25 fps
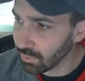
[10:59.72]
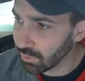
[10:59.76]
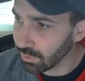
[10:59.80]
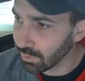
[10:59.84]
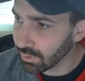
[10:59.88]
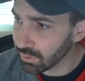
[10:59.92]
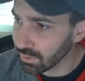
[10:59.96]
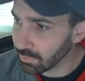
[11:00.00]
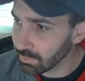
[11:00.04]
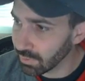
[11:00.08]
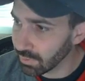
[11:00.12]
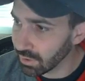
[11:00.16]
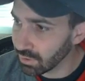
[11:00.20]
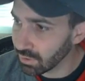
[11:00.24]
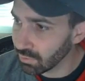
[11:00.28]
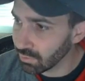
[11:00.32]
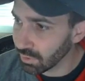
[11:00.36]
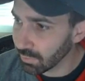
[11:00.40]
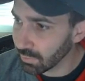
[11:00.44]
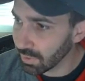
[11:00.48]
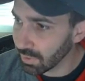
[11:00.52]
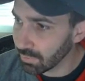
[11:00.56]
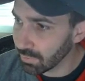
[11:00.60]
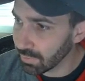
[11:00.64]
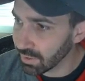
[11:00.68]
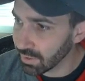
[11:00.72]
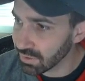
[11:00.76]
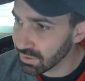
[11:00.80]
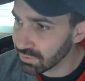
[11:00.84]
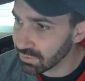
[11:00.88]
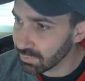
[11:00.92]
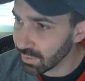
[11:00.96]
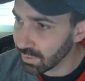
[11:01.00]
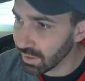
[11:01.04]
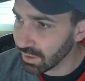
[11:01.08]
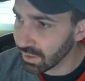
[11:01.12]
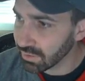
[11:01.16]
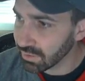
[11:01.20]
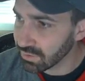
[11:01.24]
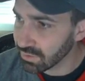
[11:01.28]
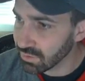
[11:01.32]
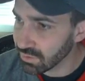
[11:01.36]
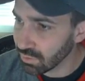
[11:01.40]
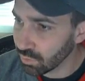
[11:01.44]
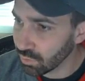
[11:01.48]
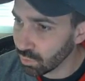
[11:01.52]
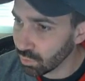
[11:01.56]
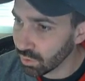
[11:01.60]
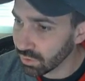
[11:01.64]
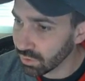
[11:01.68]
going to be one of my best bets,
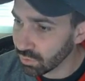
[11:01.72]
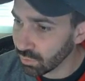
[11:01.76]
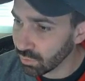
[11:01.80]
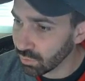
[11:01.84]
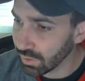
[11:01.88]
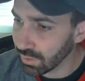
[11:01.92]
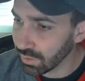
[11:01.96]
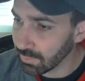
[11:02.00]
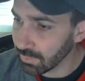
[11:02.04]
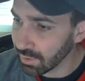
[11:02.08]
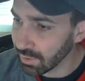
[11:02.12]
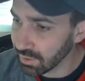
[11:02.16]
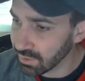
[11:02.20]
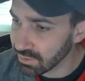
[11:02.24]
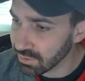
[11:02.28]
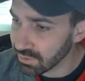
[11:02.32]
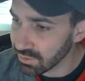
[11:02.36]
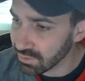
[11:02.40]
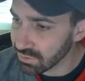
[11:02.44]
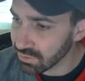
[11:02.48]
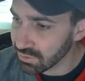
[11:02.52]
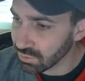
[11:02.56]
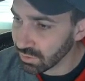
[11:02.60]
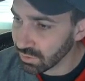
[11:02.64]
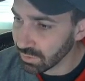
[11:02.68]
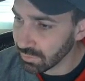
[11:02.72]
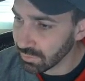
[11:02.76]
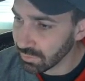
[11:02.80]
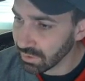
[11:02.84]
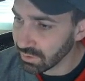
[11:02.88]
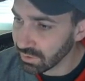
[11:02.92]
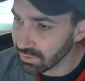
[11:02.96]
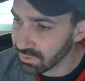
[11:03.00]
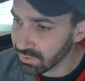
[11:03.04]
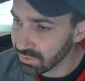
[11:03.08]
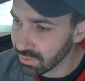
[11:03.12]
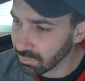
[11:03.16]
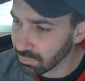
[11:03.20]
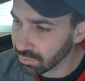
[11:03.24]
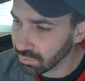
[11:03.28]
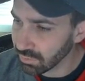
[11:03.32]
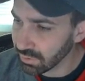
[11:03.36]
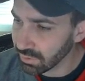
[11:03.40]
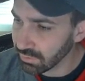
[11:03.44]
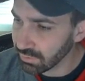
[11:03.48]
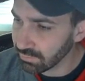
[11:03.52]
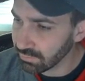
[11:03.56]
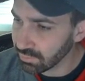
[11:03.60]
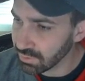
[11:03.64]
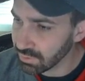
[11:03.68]
or 20 meters, because 20 meters I believe